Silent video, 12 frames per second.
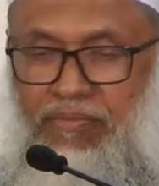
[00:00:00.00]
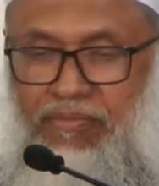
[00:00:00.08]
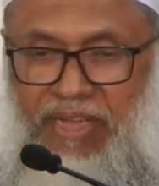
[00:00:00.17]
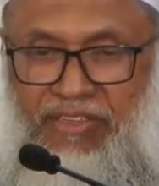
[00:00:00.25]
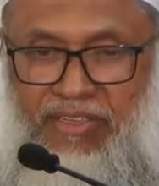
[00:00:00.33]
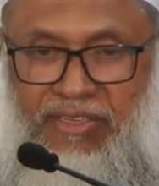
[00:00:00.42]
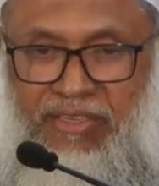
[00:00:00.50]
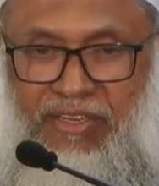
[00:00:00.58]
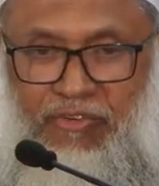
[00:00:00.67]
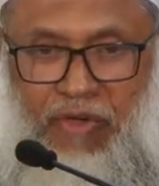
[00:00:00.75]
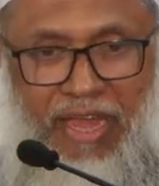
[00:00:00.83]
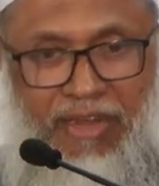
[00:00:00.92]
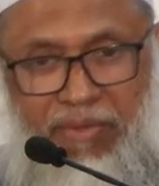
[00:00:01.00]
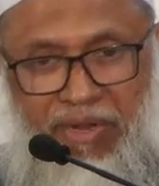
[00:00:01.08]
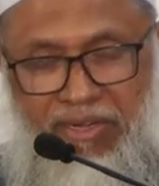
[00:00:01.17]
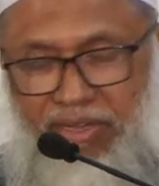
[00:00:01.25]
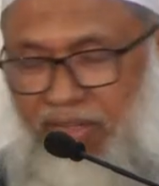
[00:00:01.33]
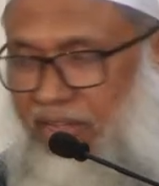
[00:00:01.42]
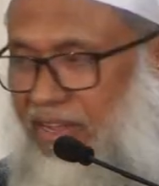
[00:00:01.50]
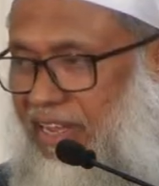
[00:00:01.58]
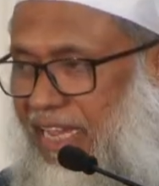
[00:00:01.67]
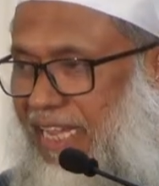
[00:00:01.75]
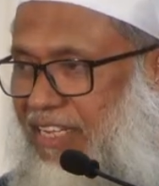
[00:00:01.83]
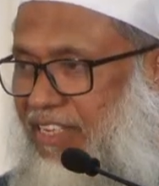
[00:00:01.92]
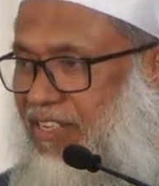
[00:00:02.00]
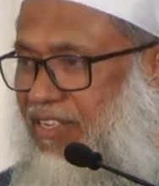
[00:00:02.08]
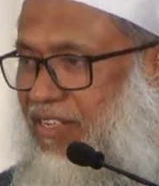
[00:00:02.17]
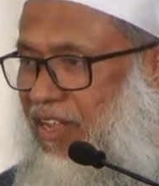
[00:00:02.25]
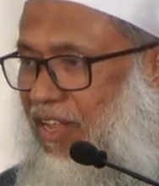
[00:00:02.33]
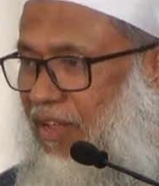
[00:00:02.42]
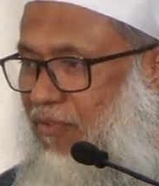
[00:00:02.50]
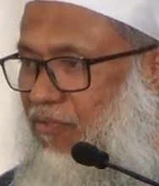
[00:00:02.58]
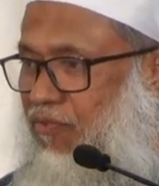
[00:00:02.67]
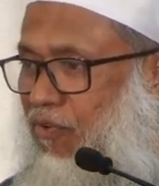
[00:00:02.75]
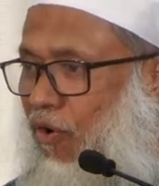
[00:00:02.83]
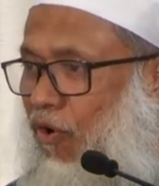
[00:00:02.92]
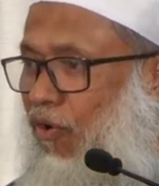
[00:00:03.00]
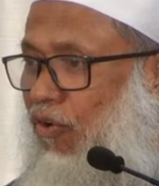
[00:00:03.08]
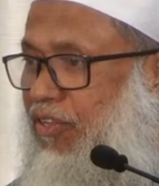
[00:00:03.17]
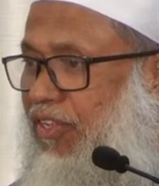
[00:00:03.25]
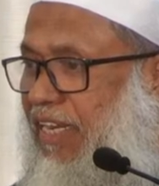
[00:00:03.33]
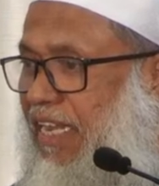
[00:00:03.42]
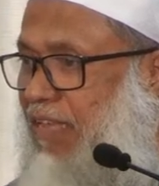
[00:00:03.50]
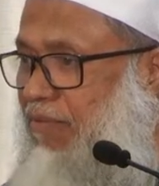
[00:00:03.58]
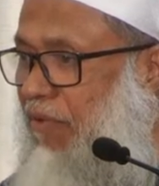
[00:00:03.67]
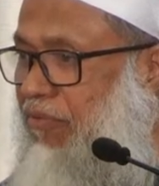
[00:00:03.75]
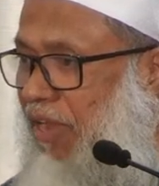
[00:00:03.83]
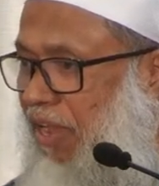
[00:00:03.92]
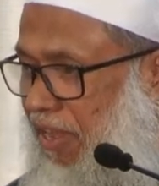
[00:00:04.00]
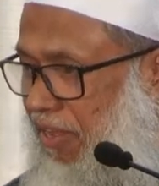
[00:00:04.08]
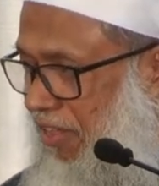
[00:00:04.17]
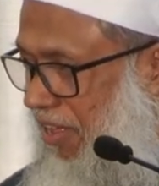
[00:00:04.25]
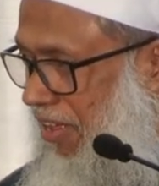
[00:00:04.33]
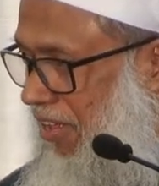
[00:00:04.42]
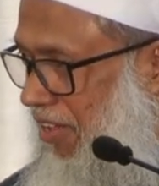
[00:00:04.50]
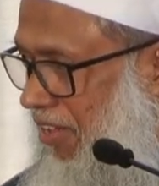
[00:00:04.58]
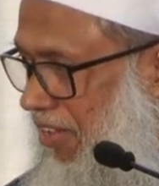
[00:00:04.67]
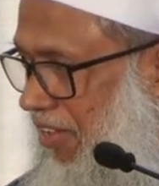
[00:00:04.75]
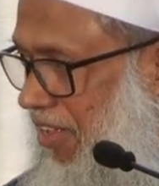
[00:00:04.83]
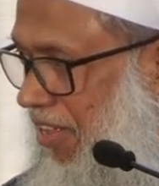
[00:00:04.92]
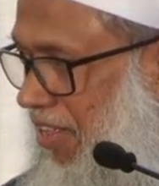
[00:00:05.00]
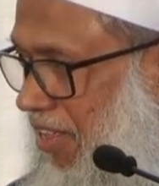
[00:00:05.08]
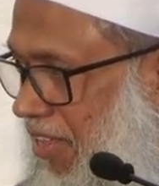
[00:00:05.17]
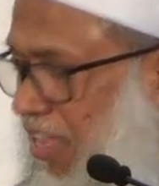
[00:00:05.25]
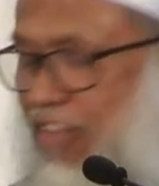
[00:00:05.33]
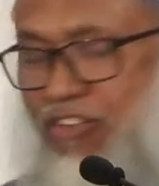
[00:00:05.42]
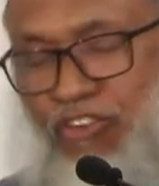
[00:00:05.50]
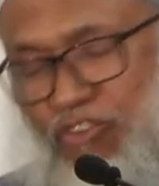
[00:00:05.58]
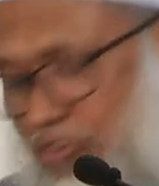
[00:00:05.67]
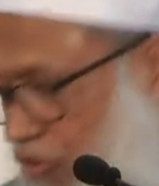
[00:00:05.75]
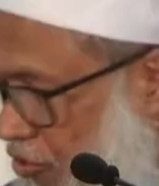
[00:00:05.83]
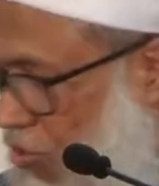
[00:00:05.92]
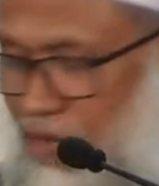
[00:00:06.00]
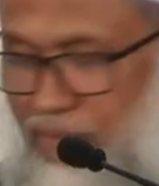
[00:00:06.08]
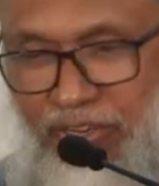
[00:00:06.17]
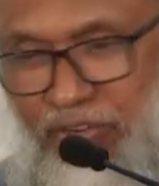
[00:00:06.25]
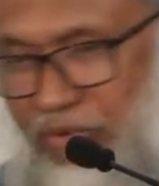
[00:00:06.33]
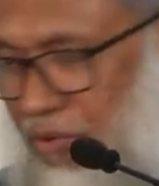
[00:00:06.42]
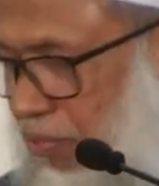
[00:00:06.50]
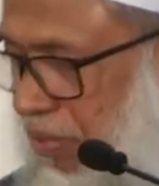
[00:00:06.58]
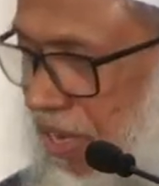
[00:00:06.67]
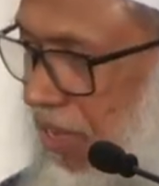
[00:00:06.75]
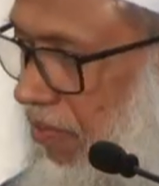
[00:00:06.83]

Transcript: basic requirement, is false claim of Shahada. That could not be true belief.